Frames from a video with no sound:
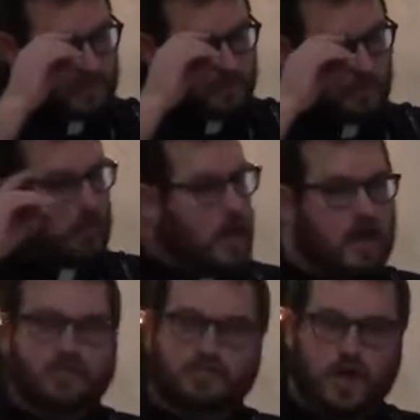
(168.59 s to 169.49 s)
So
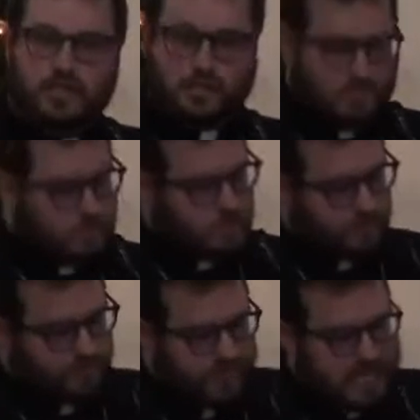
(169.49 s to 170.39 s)
God is on the
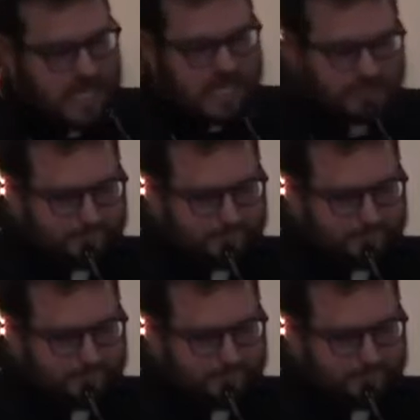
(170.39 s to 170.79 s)
move again.